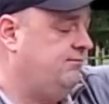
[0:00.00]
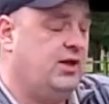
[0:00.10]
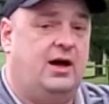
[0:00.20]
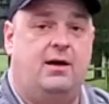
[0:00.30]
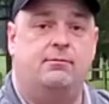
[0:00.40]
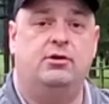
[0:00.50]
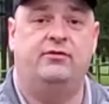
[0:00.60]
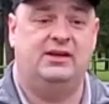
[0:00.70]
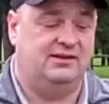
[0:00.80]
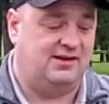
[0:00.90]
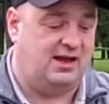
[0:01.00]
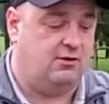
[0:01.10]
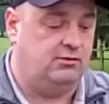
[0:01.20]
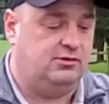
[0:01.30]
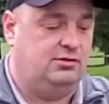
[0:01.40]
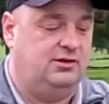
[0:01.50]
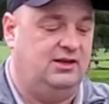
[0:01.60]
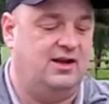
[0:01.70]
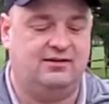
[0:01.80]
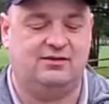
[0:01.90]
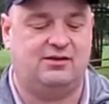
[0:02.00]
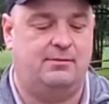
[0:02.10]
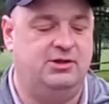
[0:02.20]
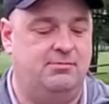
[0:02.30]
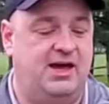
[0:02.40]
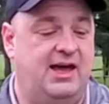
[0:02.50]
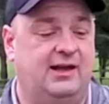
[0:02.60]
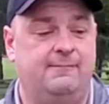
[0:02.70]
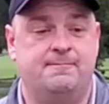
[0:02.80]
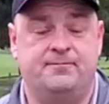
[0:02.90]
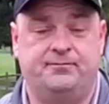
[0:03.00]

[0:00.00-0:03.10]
Moving down to the next club in the bag.